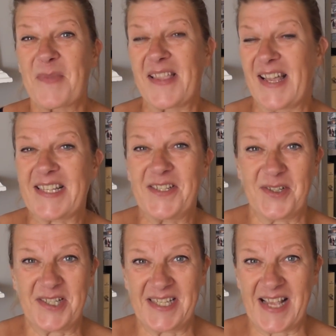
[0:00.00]
That's
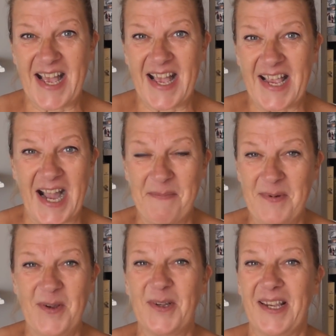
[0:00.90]
not to say
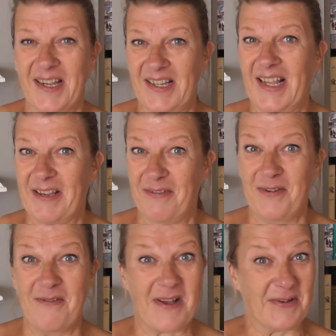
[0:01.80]
I'm looking at life
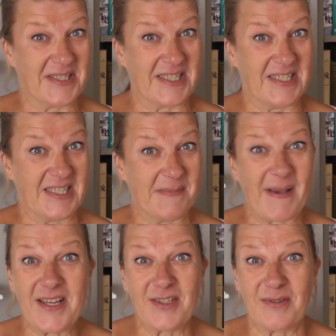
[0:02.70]
through rose-tinted
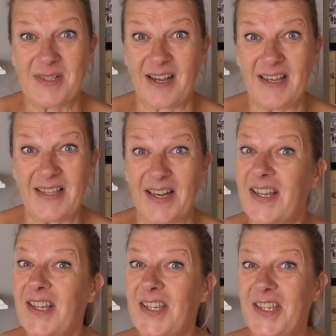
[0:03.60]
spectacles
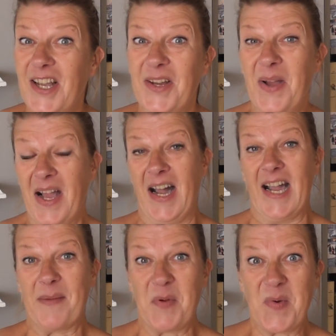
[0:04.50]
either. You know,
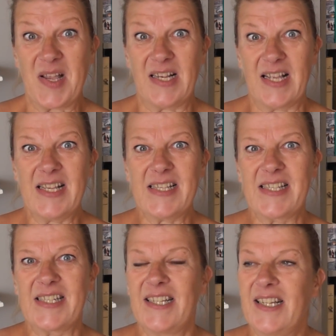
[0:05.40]
I am a
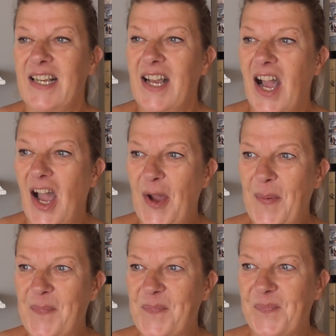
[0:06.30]
realist.
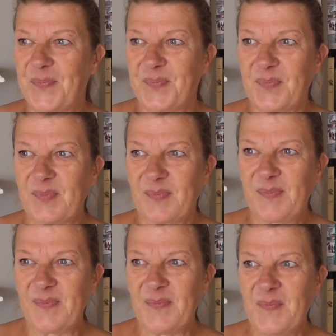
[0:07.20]

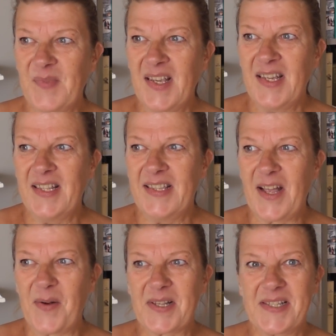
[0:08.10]

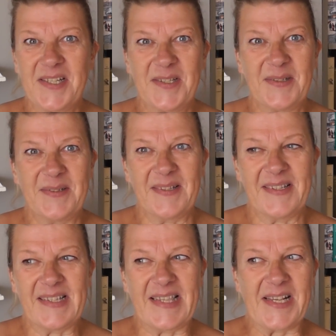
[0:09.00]
There are still
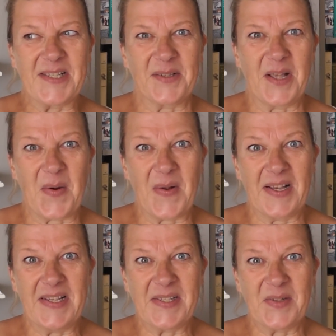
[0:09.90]
things on the
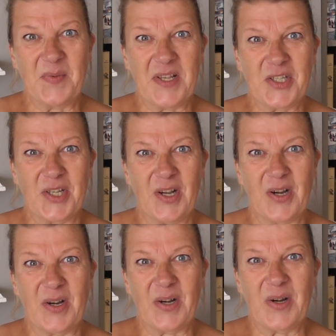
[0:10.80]
horizon which
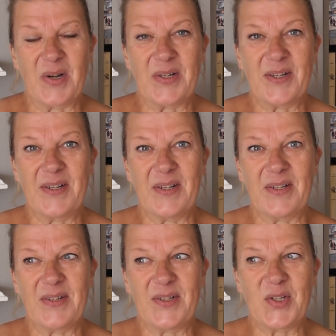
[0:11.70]
are
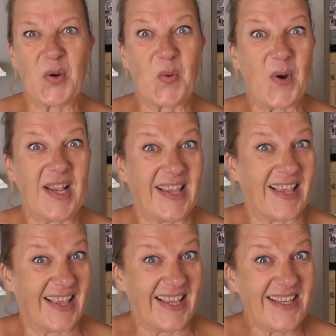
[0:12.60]

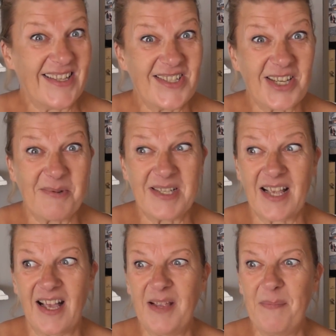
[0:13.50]
tricky, shall we
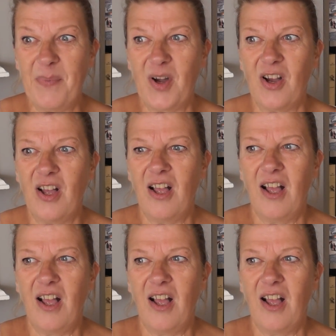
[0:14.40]
say, but